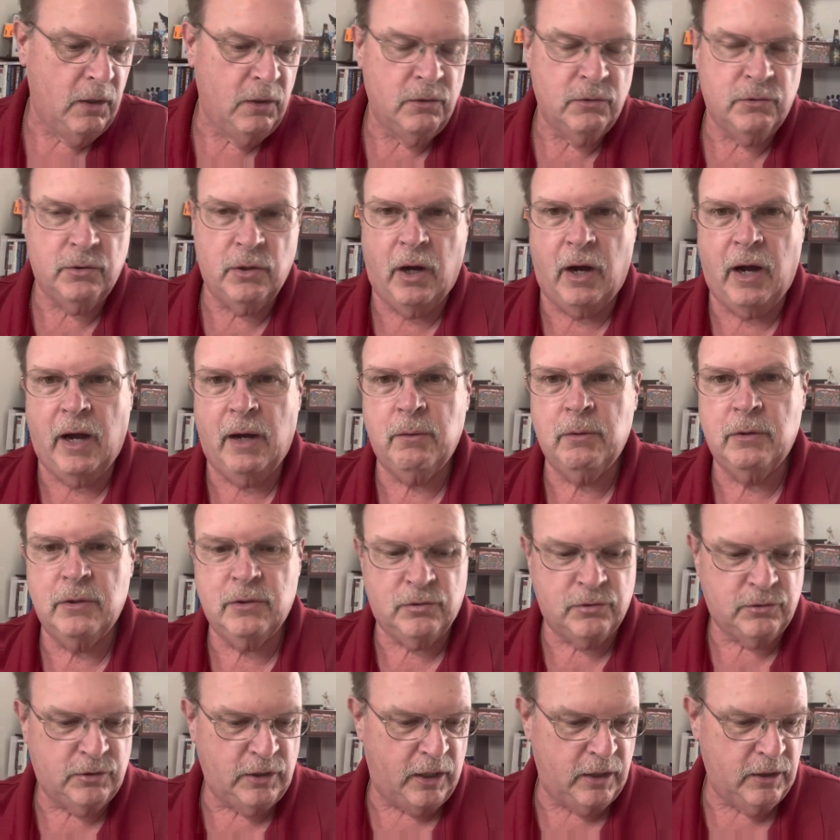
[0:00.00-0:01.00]
So I would
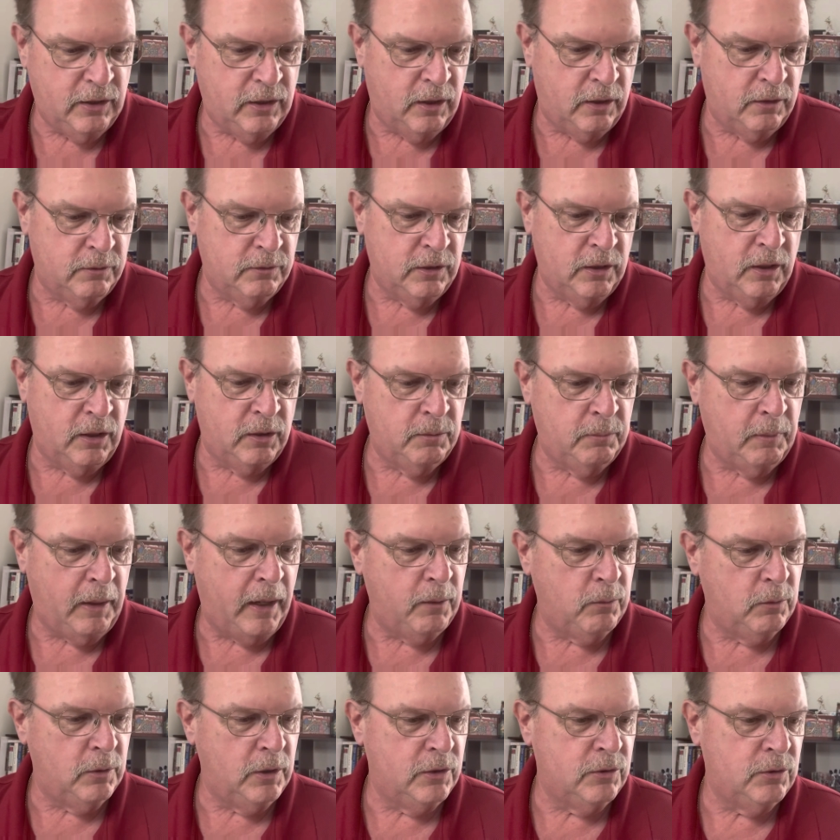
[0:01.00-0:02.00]
say, you know, you
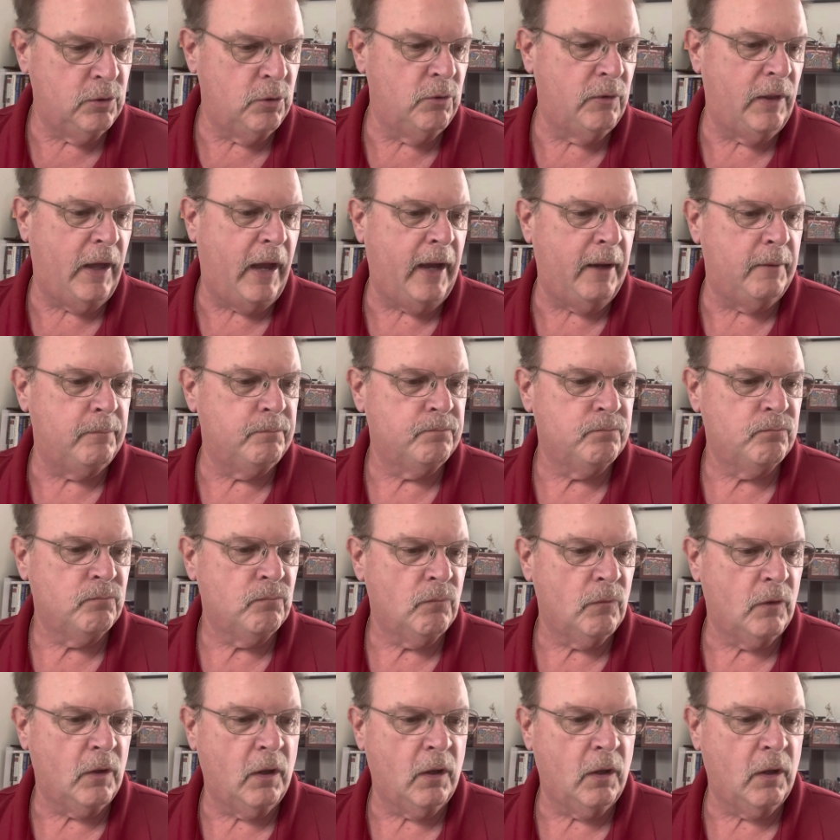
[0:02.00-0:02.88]
might want to do that.